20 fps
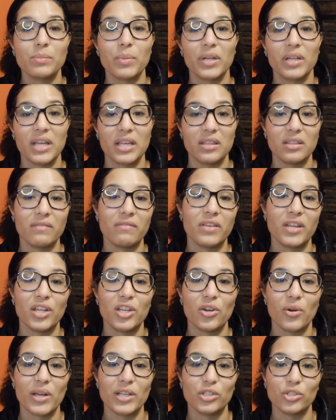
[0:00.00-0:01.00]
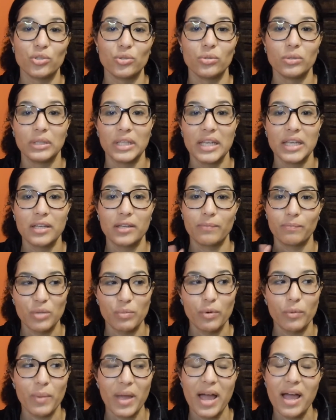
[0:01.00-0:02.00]
but in the video I do link
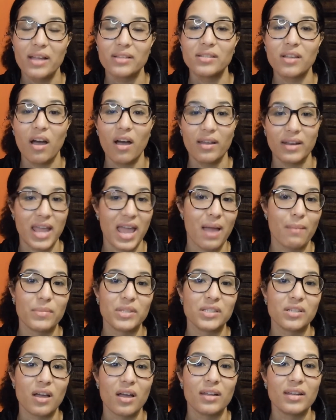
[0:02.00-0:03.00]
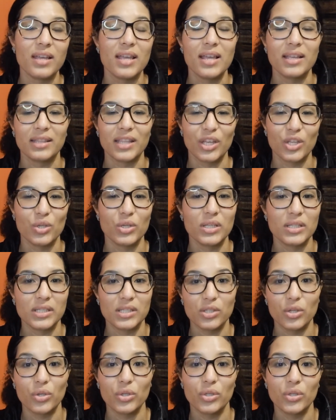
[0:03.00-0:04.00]
cheaper pads on Amazon that you can
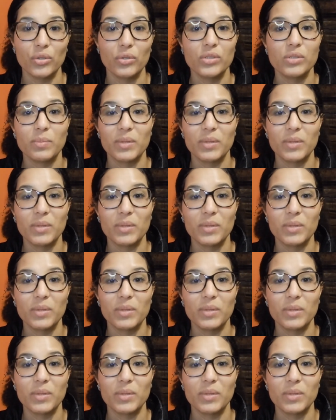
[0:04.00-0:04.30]
still use.